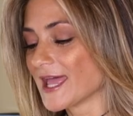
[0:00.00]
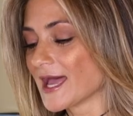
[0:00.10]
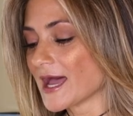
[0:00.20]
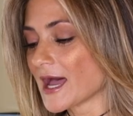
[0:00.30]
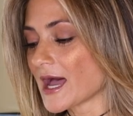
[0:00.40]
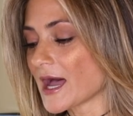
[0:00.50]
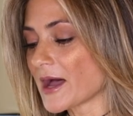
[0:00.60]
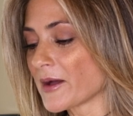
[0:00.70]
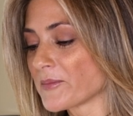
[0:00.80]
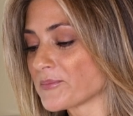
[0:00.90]
Yeah.
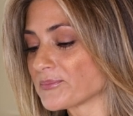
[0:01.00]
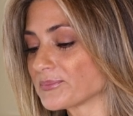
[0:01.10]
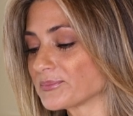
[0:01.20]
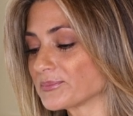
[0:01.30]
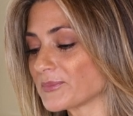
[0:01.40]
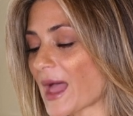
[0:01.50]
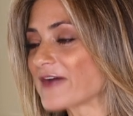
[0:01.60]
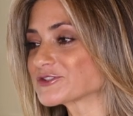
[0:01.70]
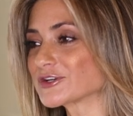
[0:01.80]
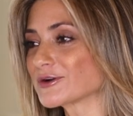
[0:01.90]
Um,
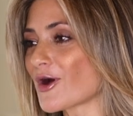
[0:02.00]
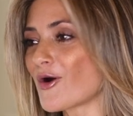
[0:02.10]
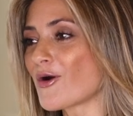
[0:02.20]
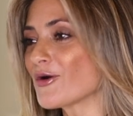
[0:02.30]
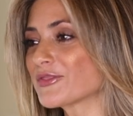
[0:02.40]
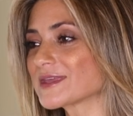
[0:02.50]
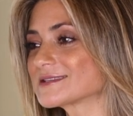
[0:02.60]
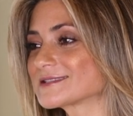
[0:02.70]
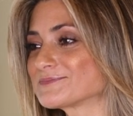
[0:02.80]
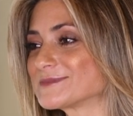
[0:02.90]
after all
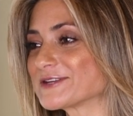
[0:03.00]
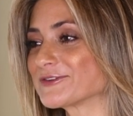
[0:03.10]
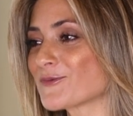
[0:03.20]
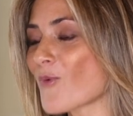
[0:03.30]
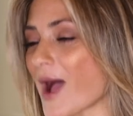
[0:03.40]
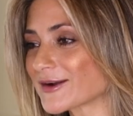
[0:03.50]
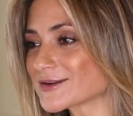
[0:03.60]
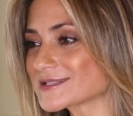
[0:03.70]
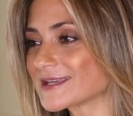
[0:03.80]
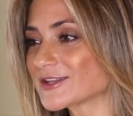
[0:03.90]
these different
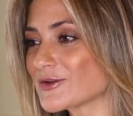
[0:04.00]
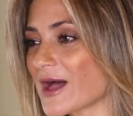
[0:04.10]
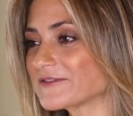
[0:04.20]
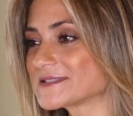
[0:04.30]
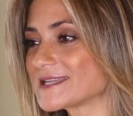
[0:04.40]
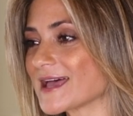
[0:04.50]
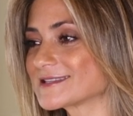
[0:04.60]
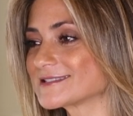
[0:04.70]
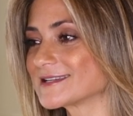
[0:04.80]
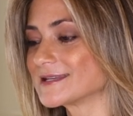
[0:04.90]
waters that you have
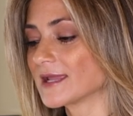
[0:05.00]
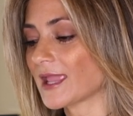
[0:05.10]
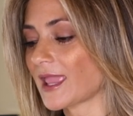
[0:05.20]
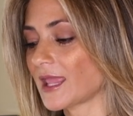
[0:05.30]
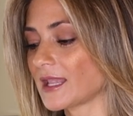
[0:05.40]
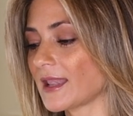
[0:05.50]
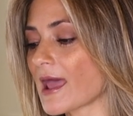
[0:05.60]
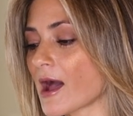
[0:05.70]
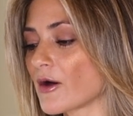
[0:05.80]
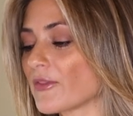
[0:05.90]
tested, and
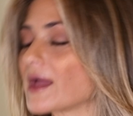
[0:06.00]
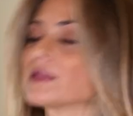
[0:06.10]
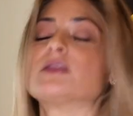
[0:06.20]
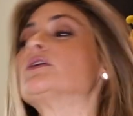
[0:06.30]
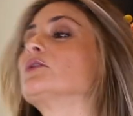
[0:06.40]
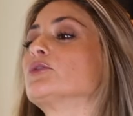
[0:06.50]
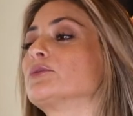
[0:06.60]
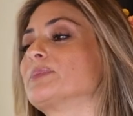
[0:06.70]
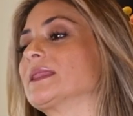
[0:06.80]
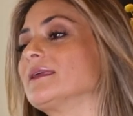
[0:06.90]
now that
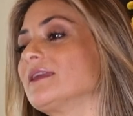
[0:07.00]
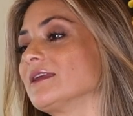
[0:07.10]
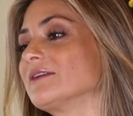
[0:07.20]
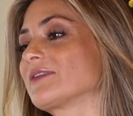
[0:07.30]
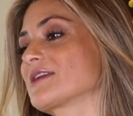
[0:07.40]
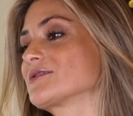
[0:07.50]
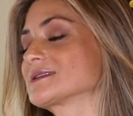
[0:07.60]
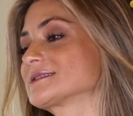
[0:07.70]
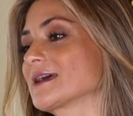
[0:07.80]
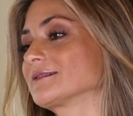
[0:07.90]
you believe that
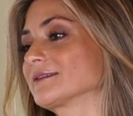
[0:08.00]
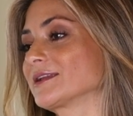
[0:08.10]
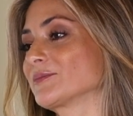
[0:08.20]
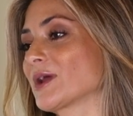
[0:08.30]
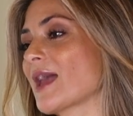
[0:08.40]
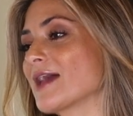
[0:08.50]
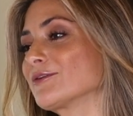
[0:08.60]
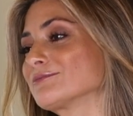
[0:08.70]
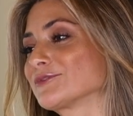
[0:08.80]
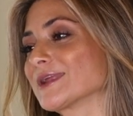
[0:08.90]
you're settling, but I
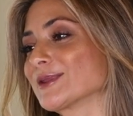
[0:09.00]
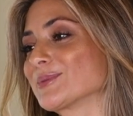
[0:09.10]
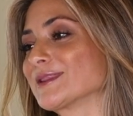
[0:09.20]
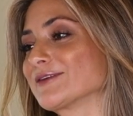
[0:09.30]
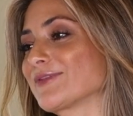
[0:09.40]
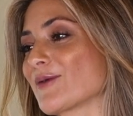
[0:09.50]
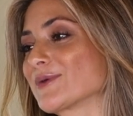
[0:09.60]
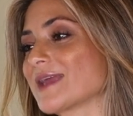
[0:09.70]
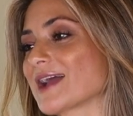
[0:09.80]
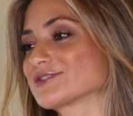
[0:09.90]
don't really believe that
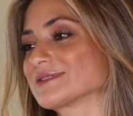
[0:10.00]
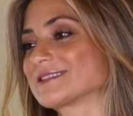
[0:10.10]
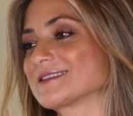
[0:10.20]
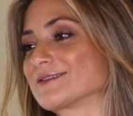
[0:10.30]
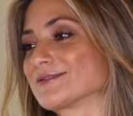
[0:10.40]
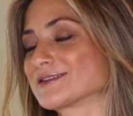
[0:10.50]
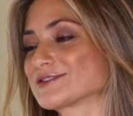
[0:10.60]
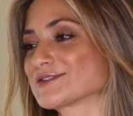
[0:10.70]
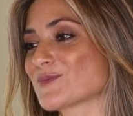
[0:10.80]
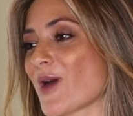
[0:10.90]
we actually settle
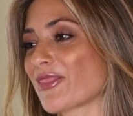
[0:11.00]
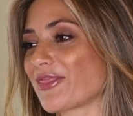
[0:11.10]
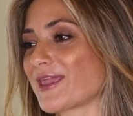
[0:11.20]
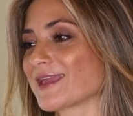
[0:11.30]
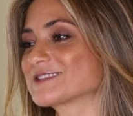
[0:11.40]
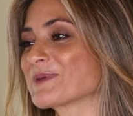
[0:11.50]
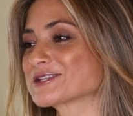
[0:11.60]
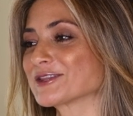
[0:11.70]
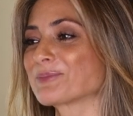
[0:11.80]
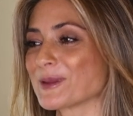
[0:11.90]
in just one thing,
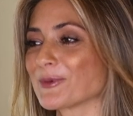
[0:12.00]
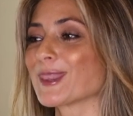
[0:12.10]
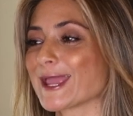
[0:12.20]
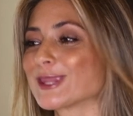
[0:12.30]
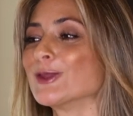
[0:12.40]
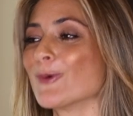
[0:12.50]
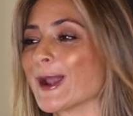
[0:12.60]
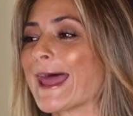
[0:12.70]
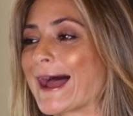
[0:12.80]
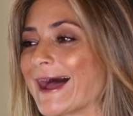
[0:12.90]
especially people like you
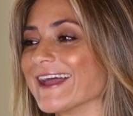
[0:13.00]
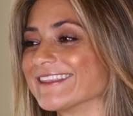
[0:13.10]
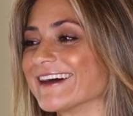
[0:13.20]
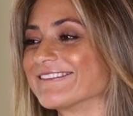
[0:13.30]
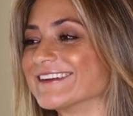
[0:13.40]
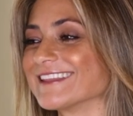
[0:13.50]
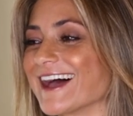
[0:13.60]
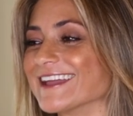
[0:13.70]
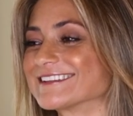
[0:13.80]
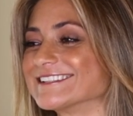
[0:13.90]
and I that yeah. we
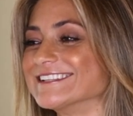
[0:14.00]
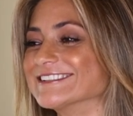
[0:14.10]
like,